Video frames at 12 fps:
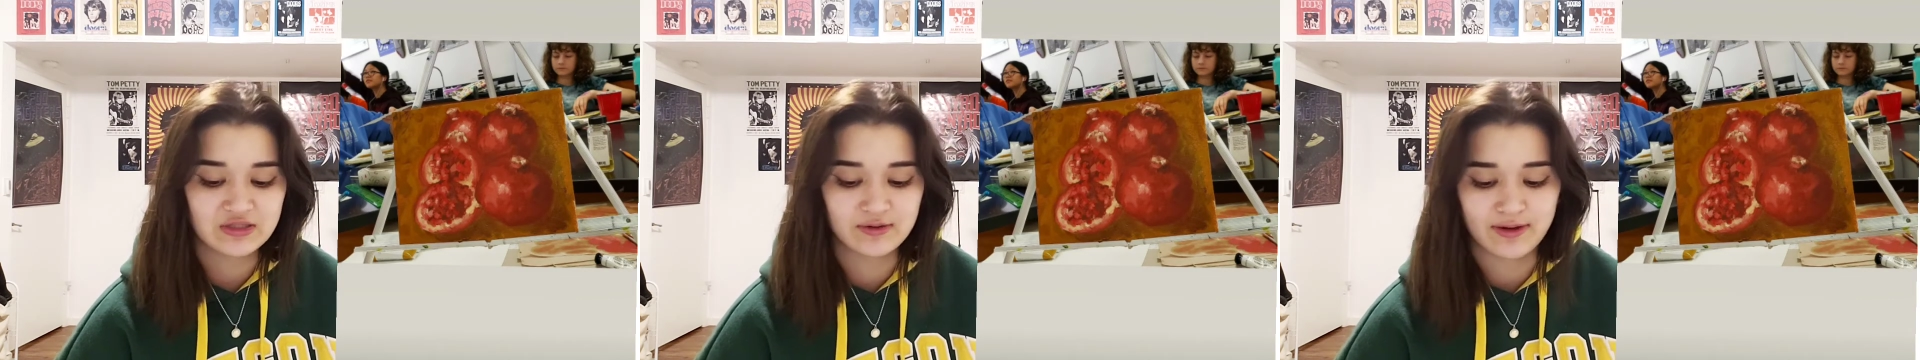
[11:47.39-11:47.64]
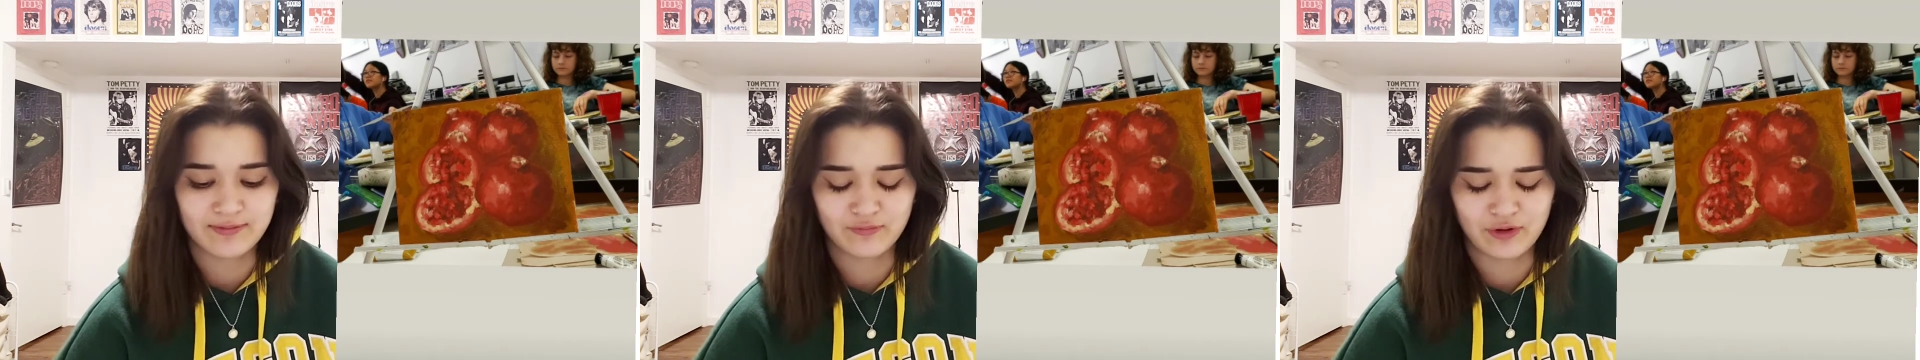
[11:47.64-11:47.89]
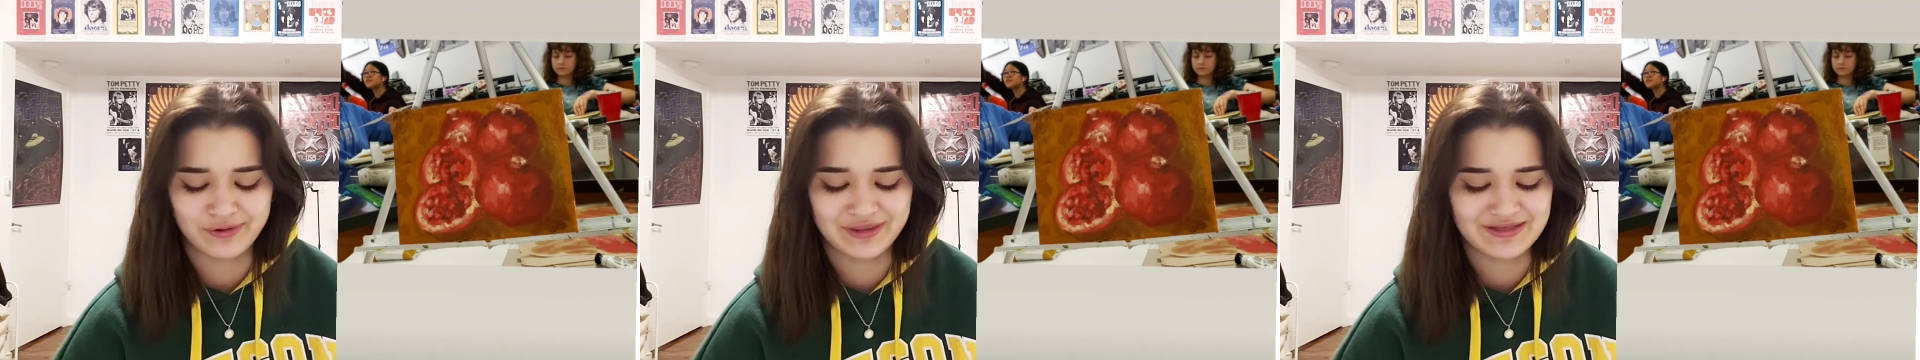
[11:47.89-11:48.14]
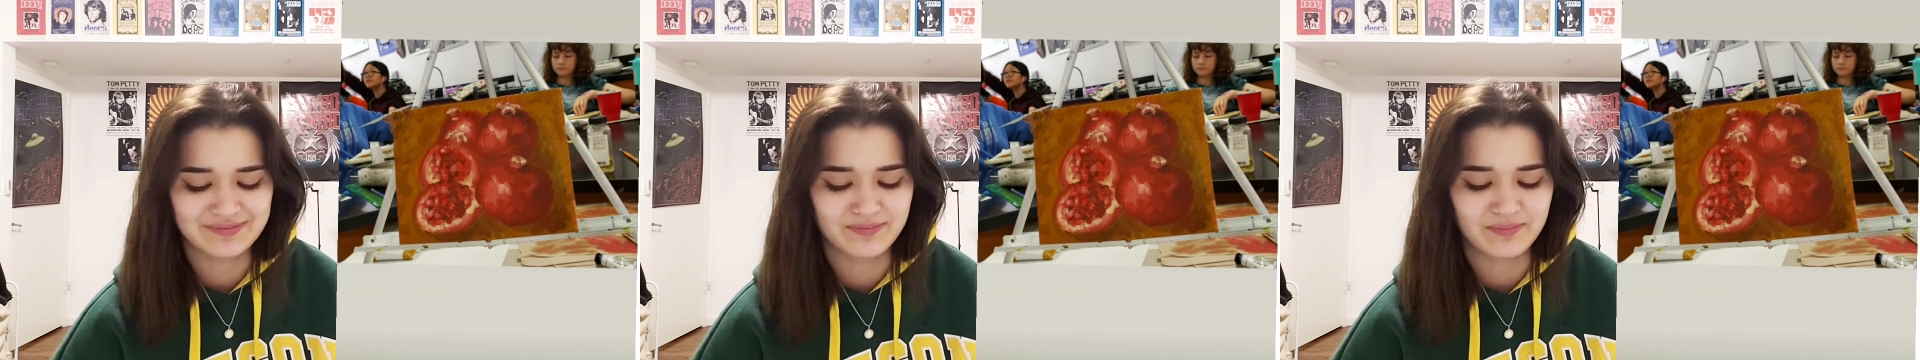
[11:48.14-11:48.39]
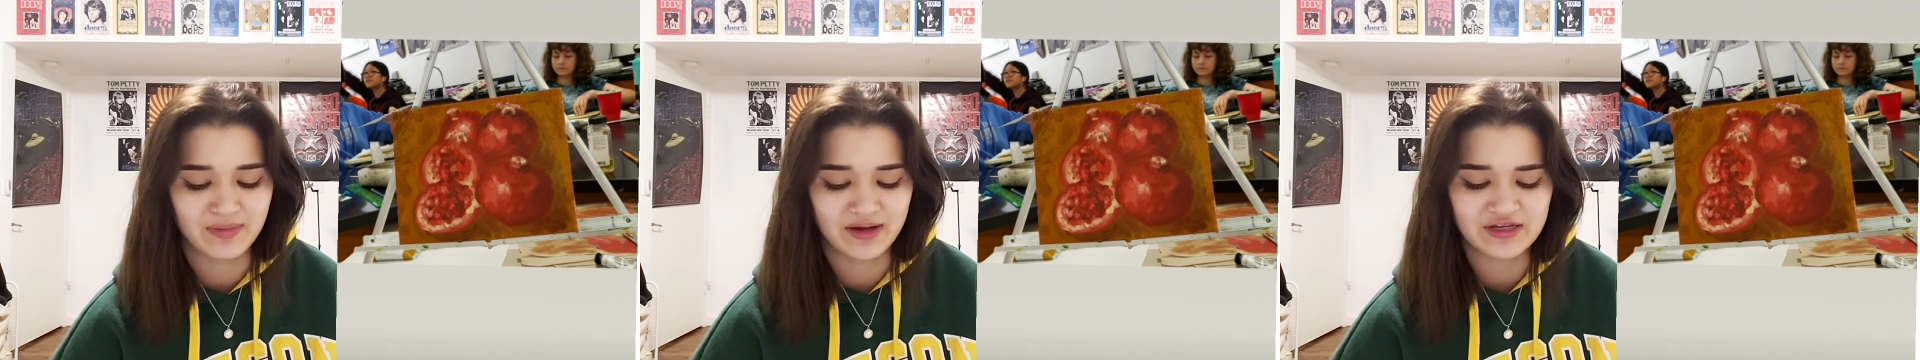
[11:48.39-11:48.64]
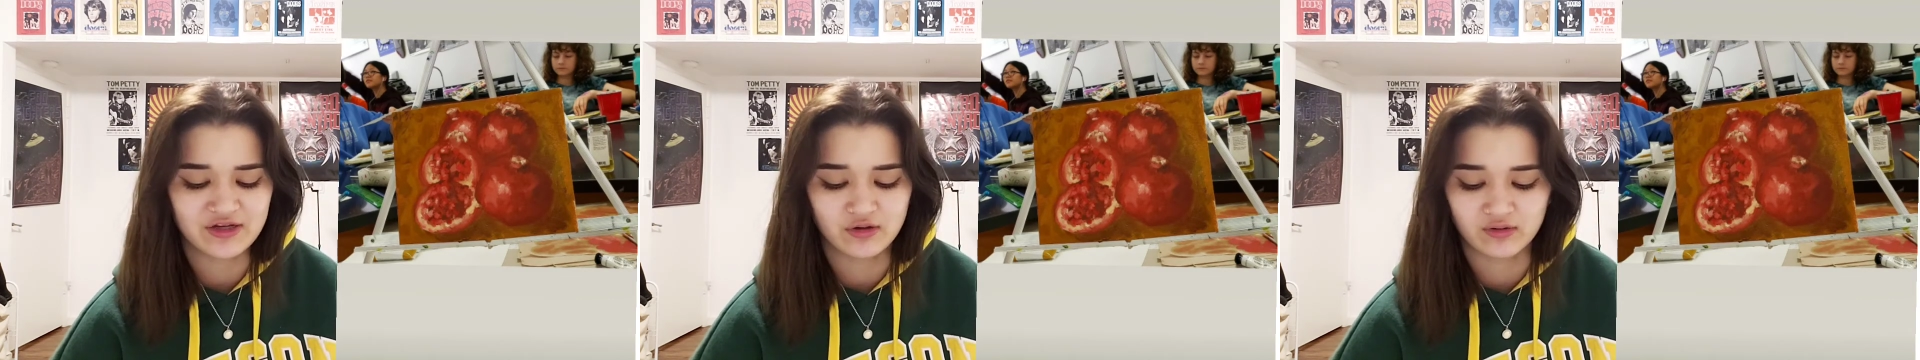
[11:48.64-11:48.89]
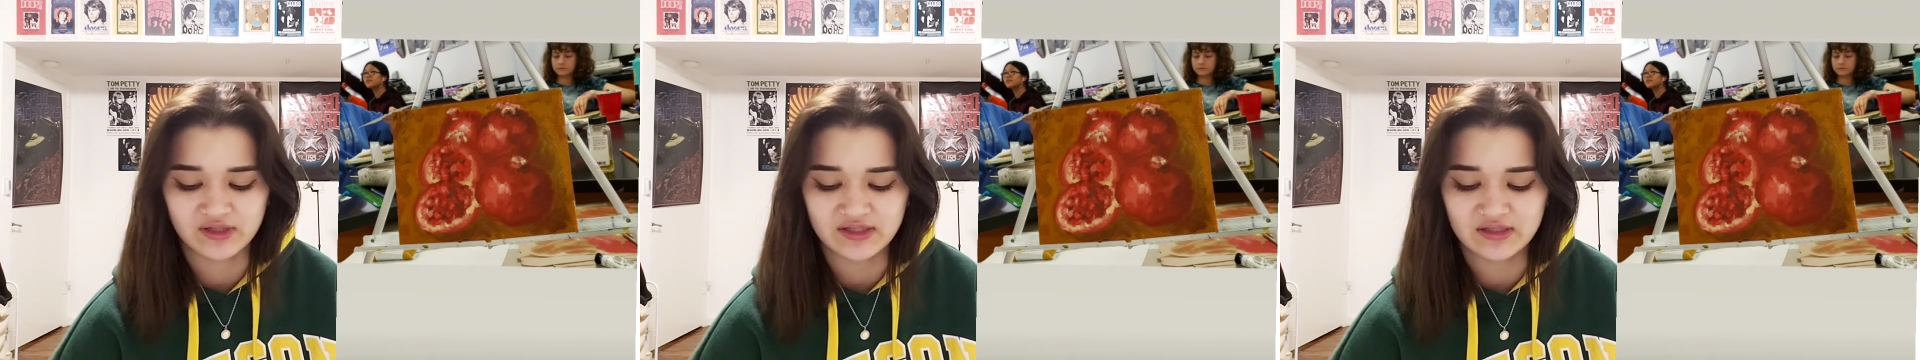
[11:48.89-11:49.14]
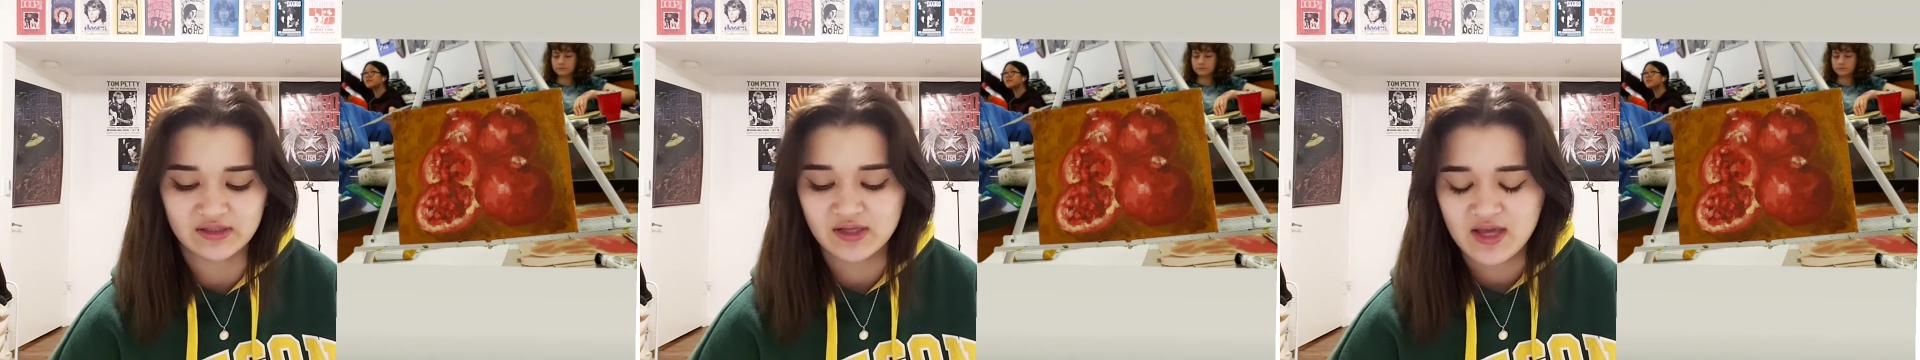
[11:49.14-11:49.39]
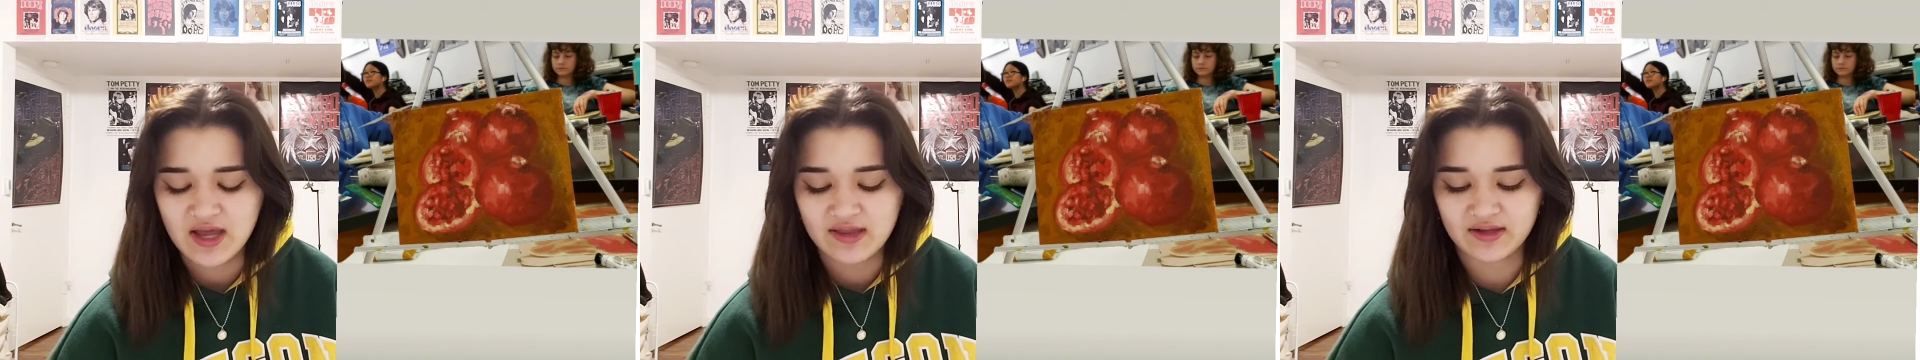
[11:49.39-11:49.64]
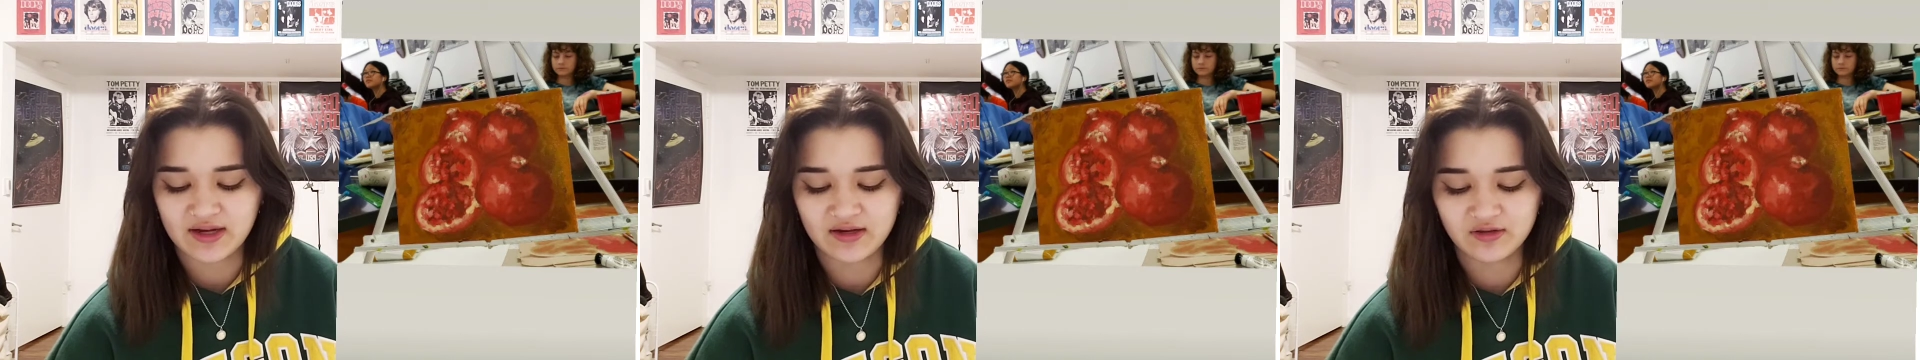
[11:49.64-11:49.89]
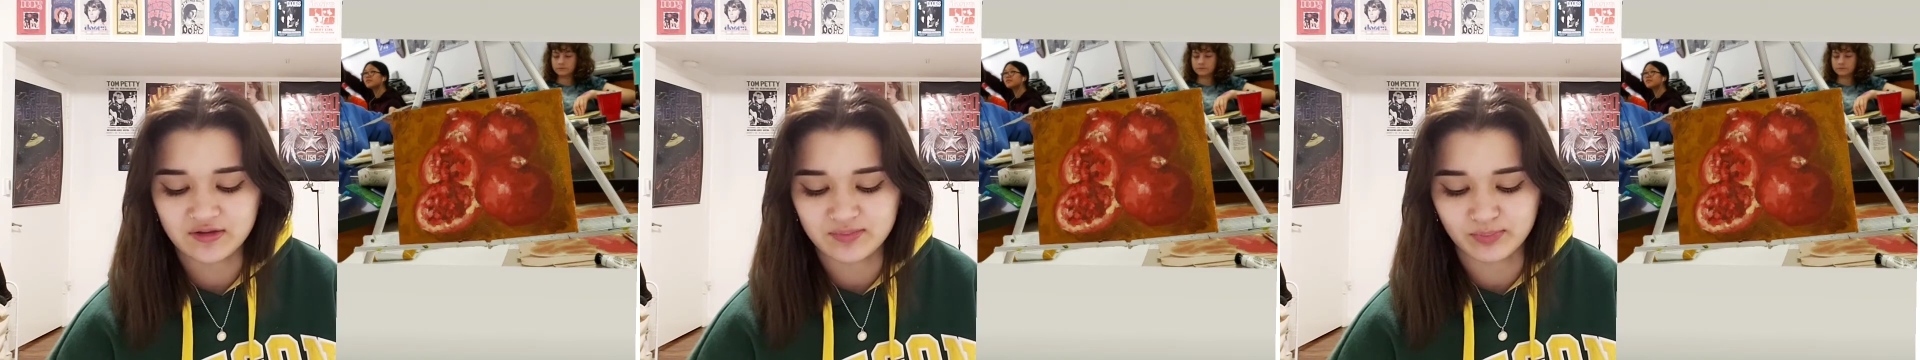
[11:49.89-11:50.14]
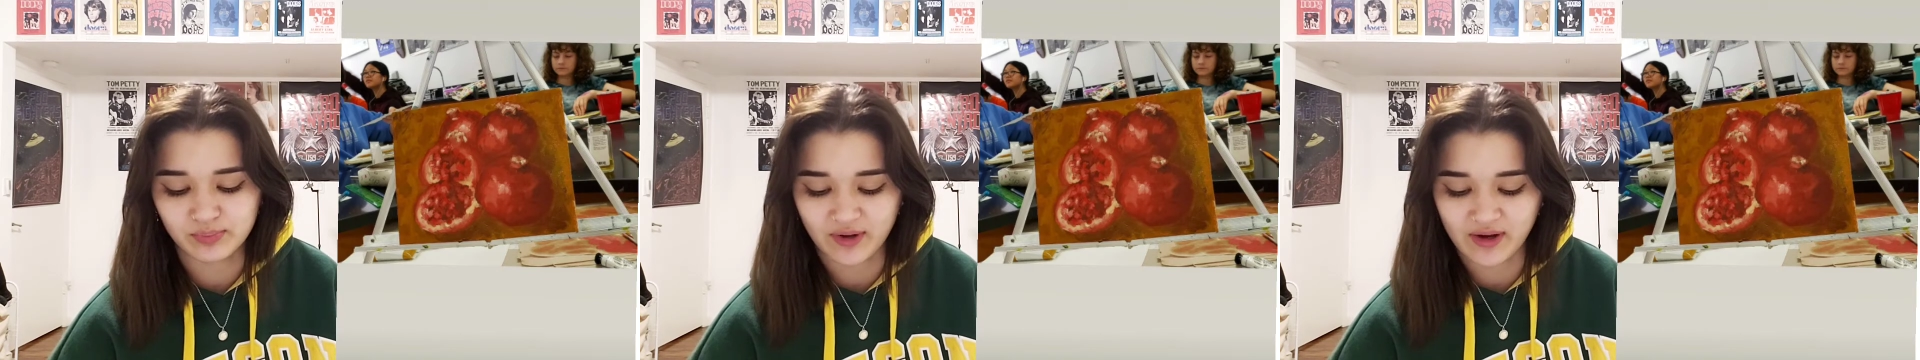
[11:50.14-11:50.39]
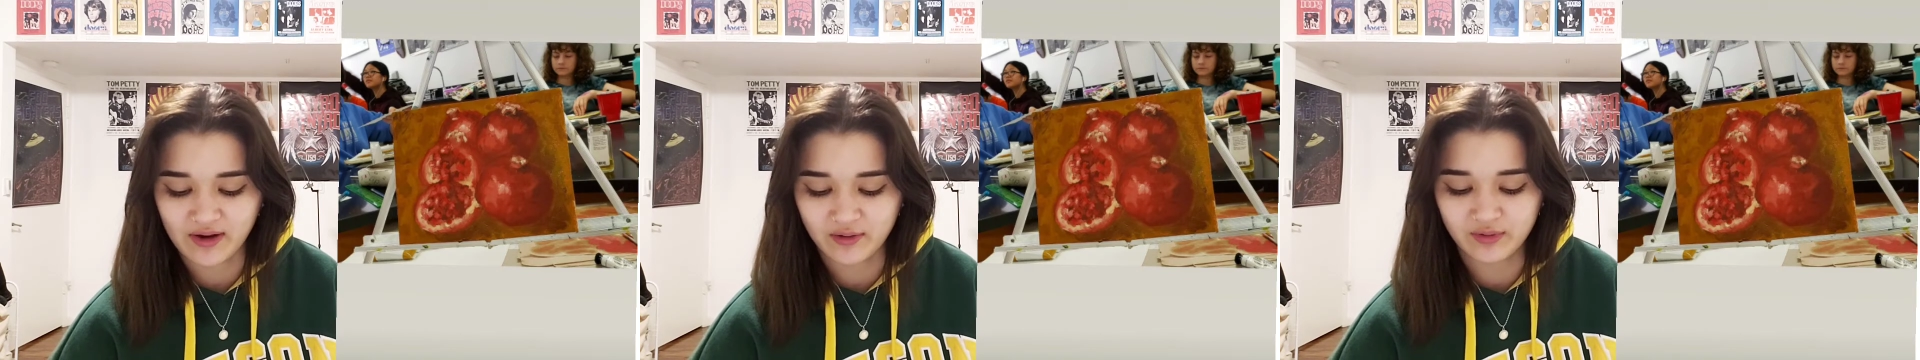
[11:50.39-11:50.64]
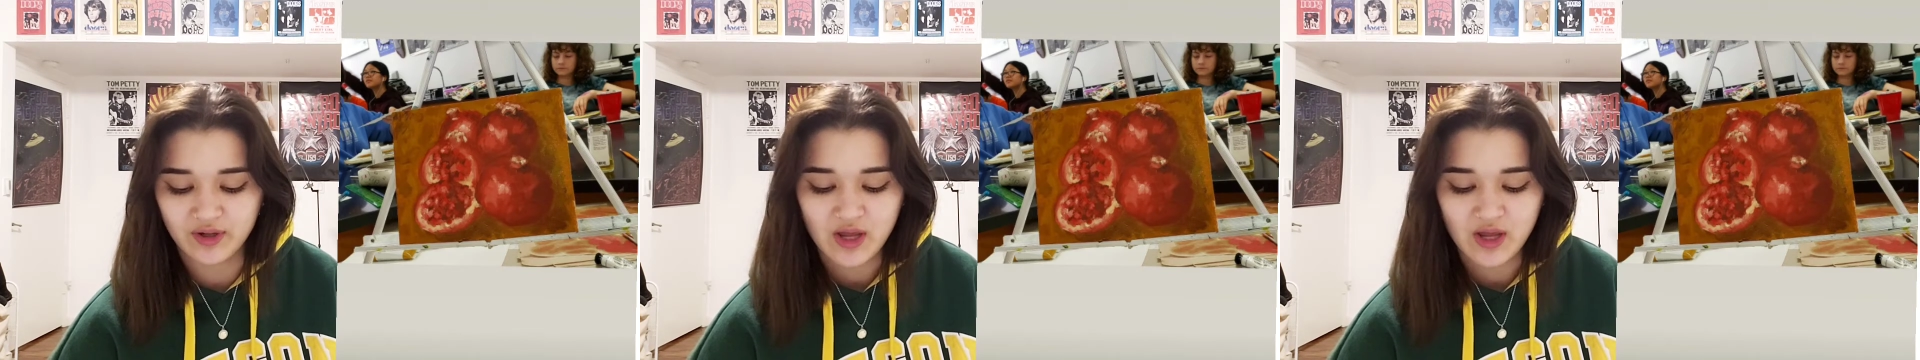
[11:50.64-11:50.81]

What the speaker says: so I went with this muddy green that kind of looks brown,